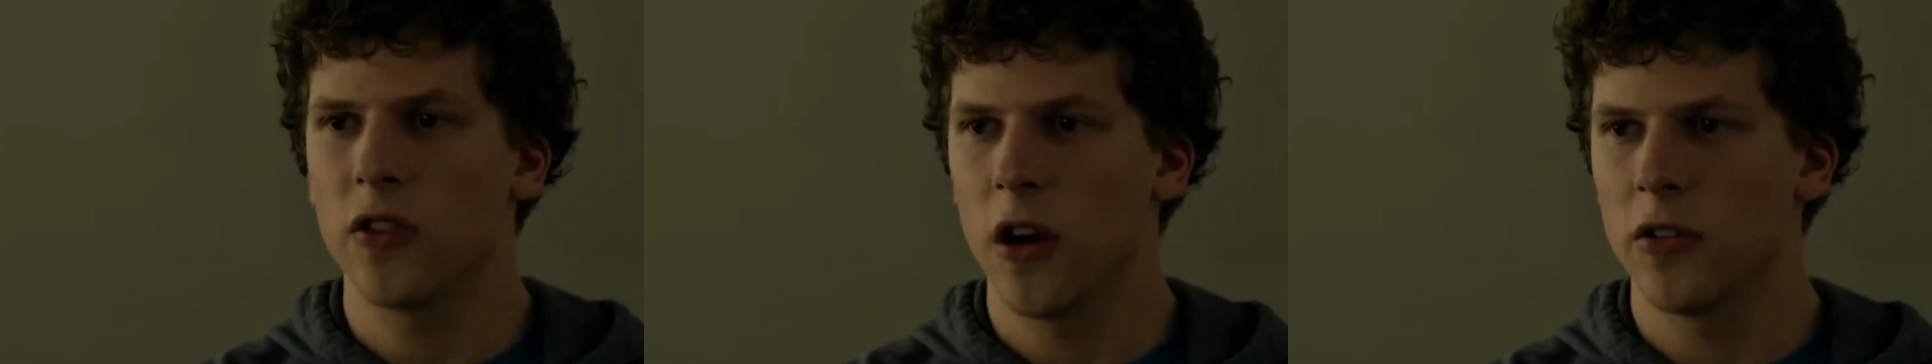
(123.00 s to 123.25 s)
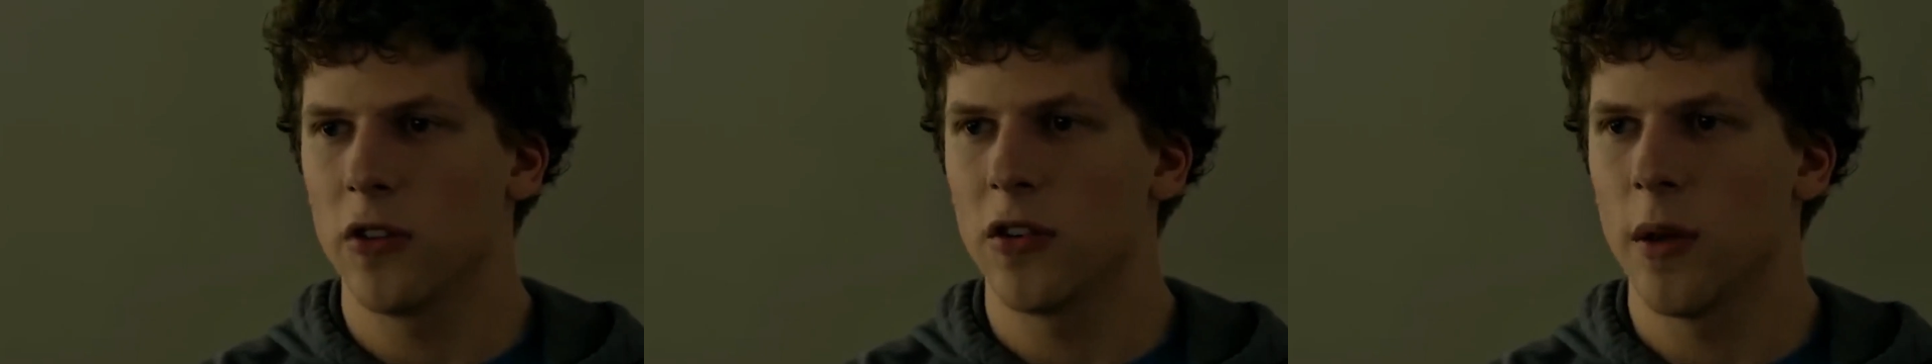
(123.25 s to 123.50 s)
It all
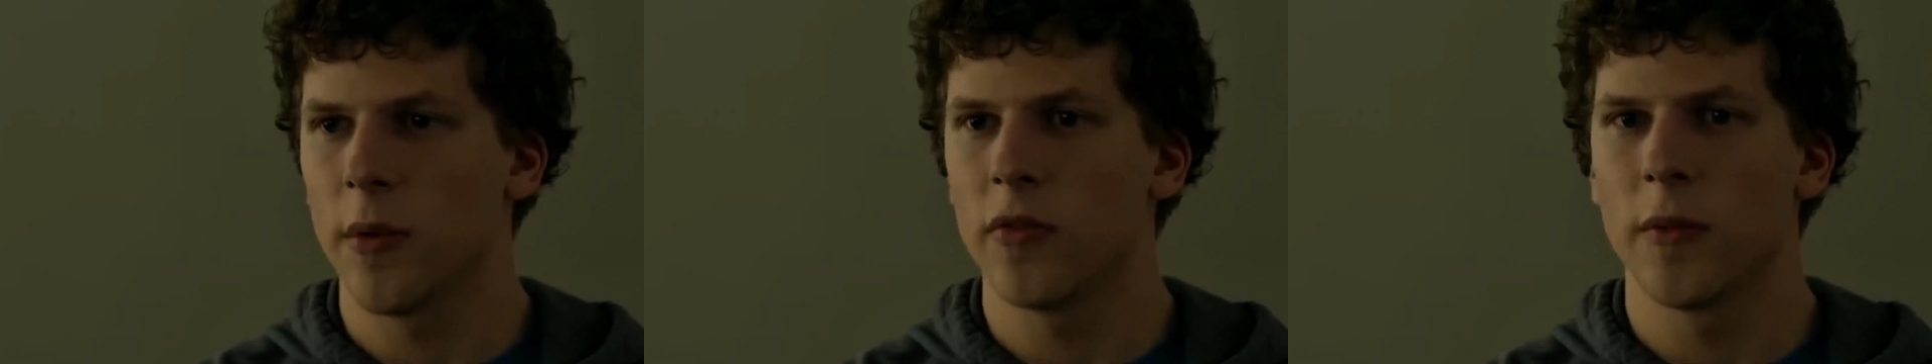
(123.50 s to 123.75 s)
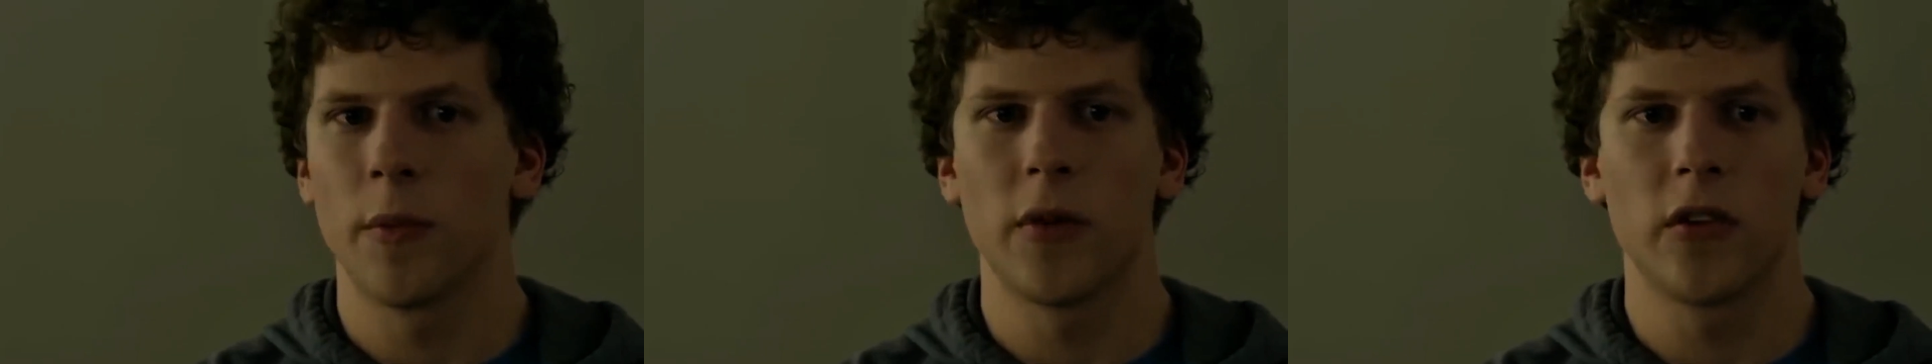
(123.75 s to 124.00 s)
happened in a
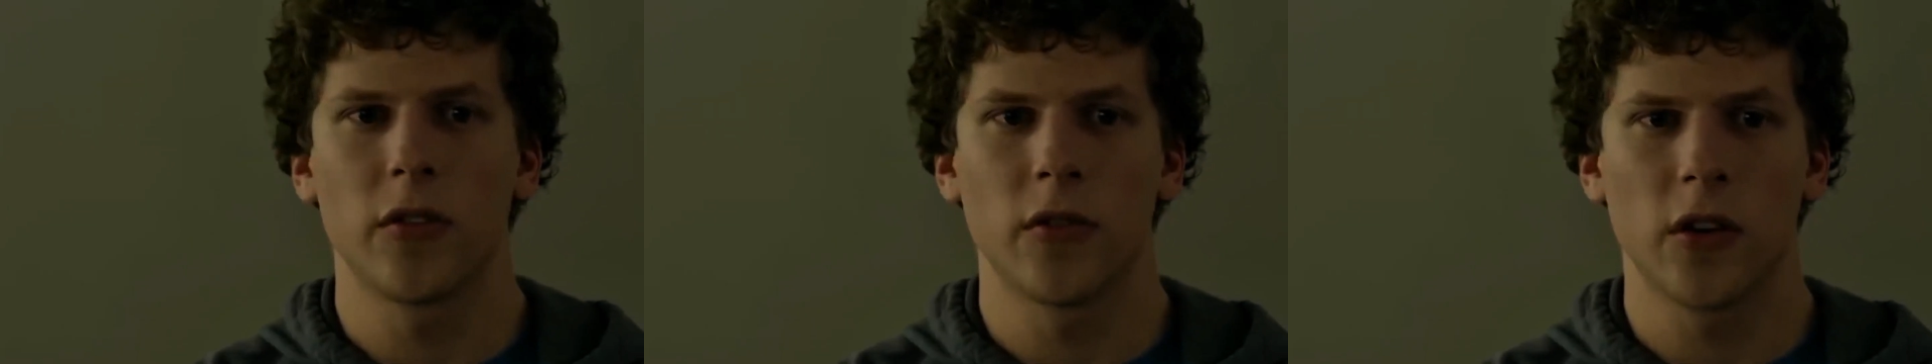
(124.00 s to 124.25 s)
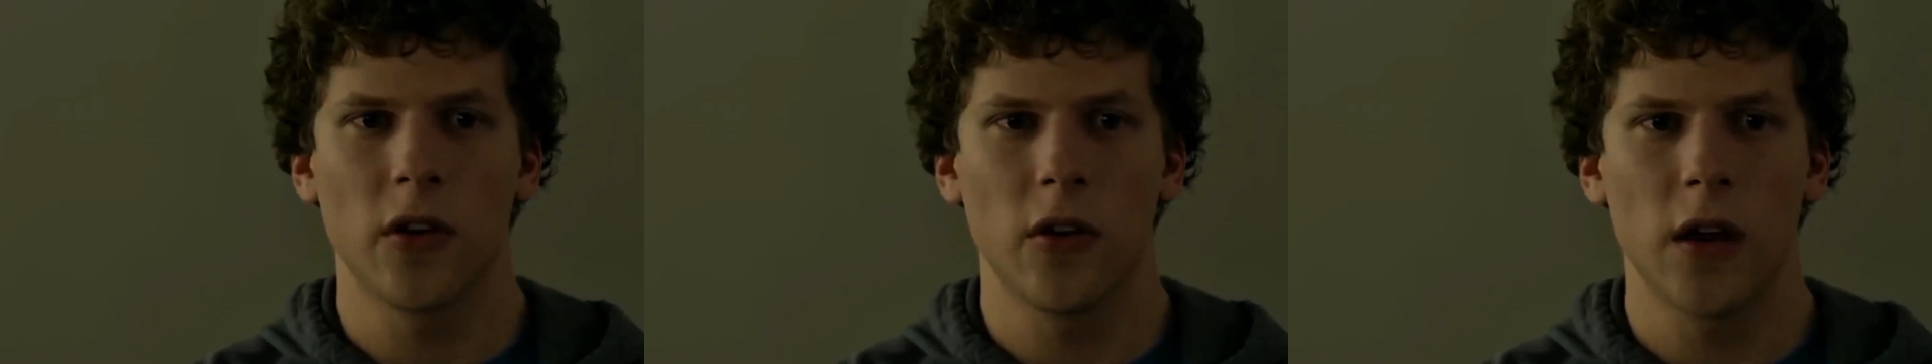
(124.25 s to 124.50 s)
span of
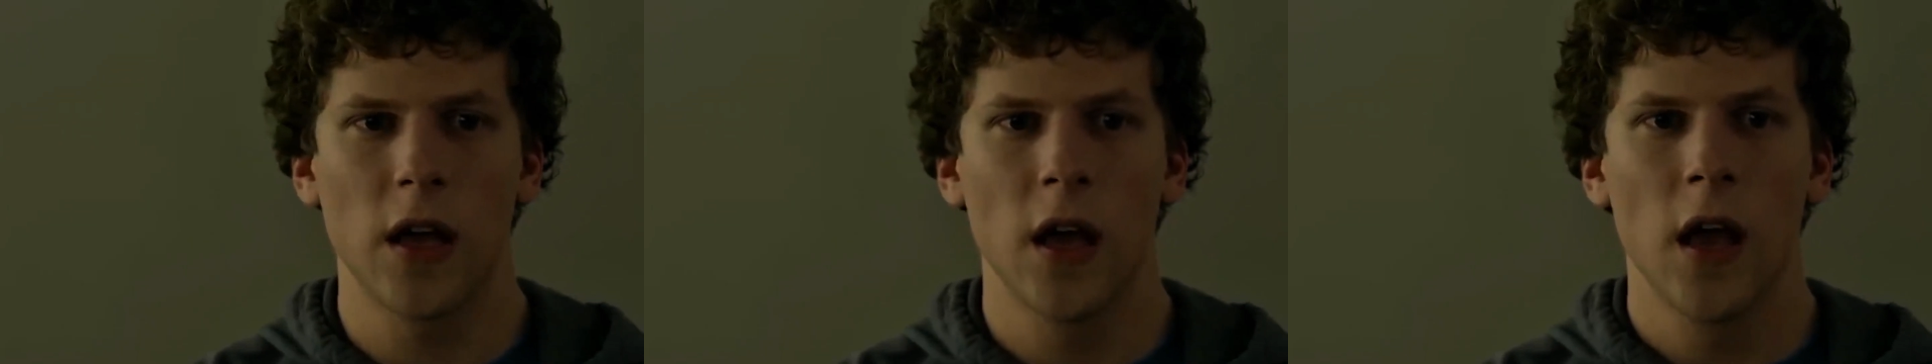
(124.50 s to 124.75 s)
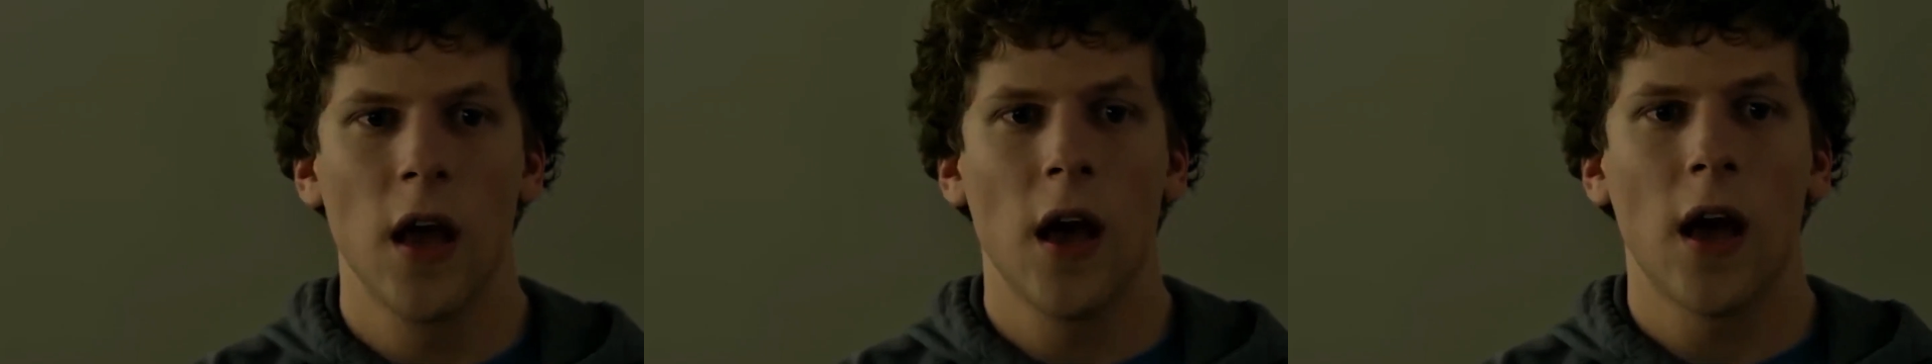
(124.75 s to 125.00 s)
10
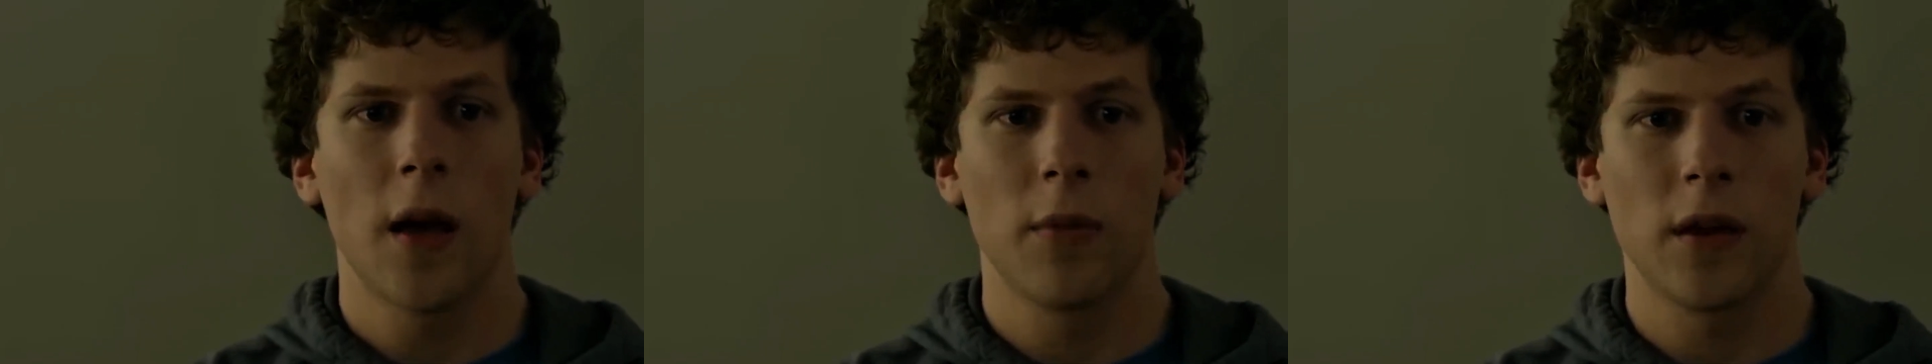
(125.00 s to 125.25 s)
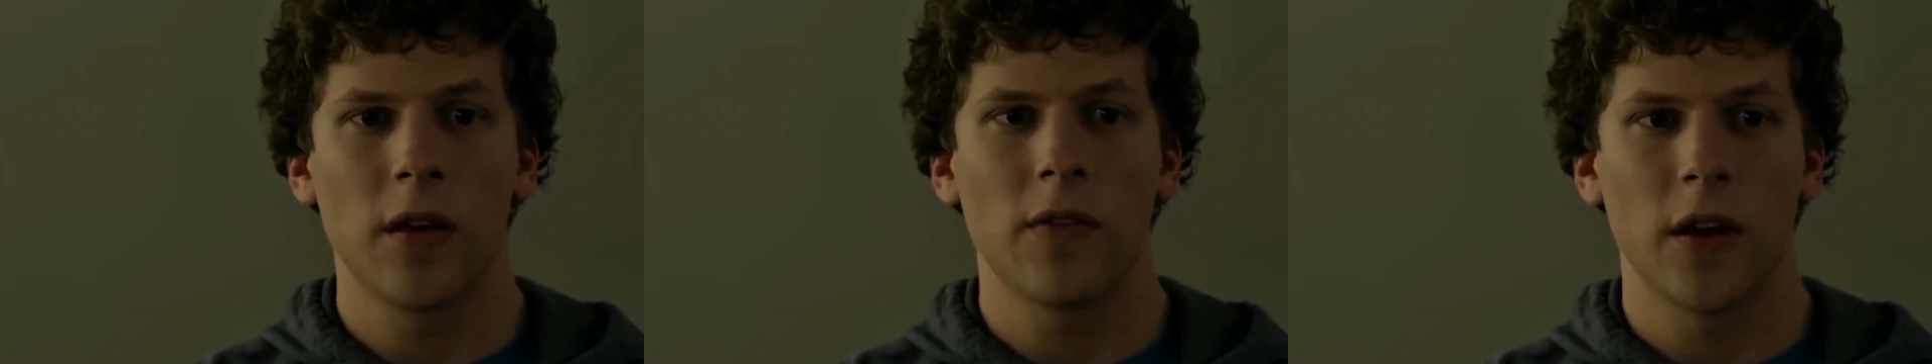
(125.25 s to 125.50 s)
seconds,
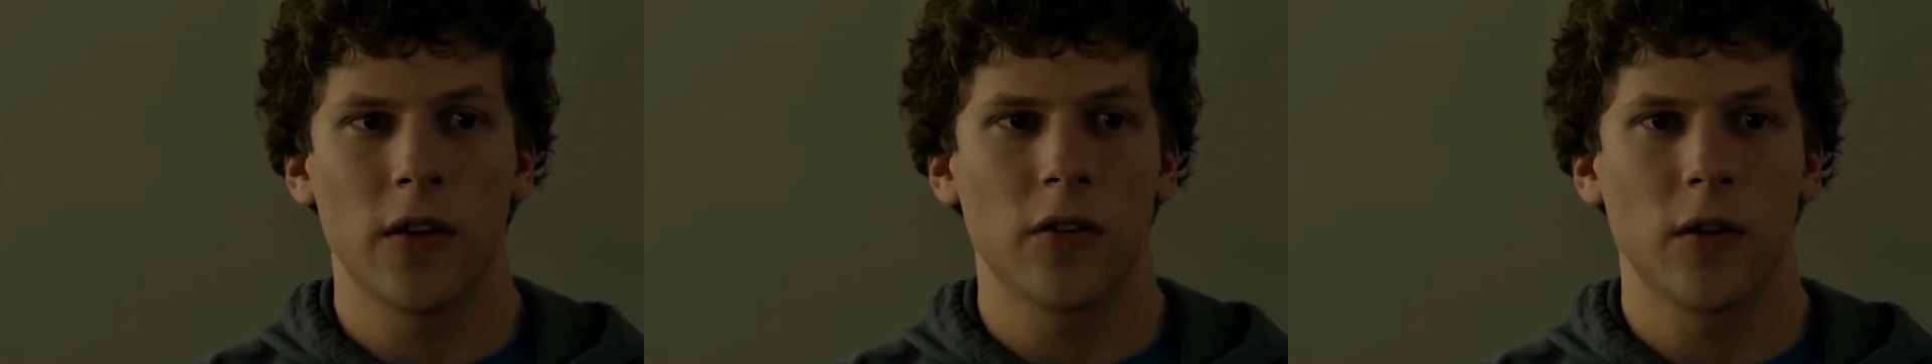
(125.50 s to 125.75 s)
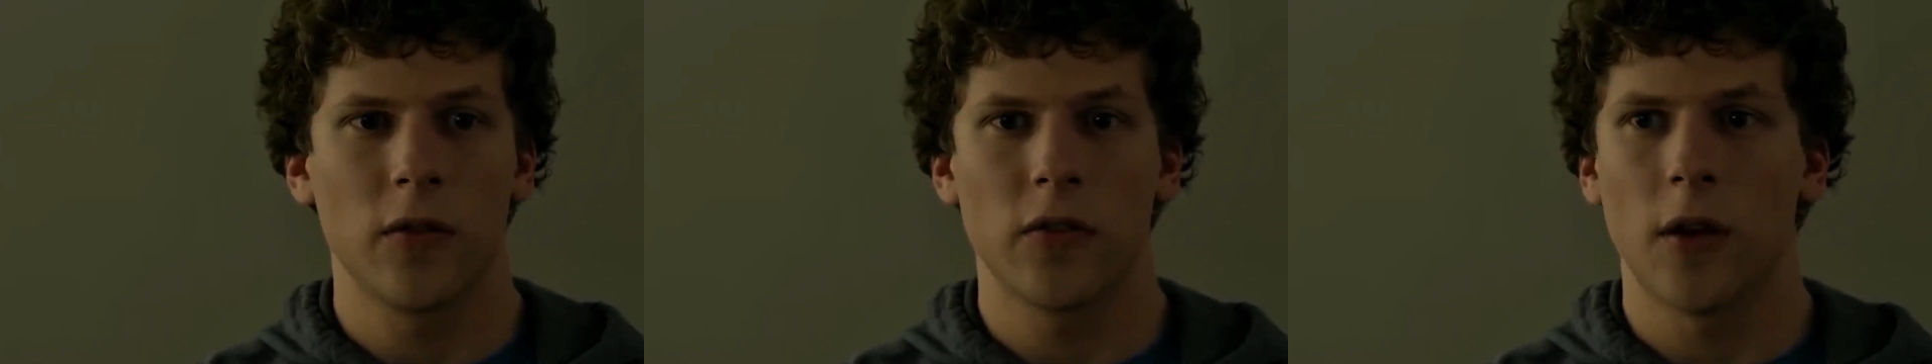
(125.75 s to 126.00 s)
Schneider
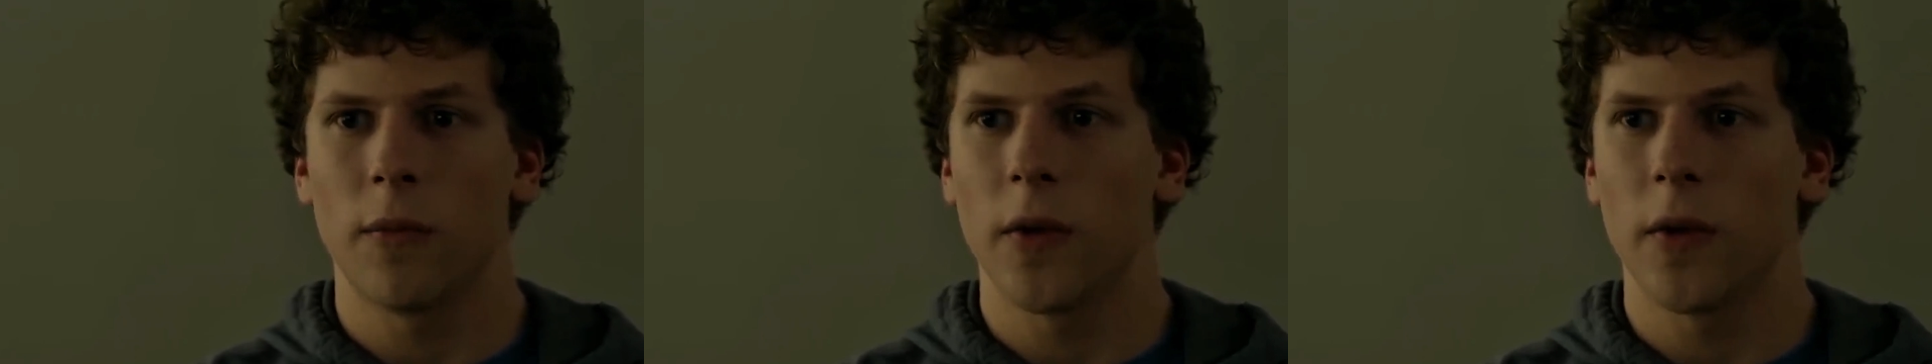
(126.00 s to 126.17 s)
added,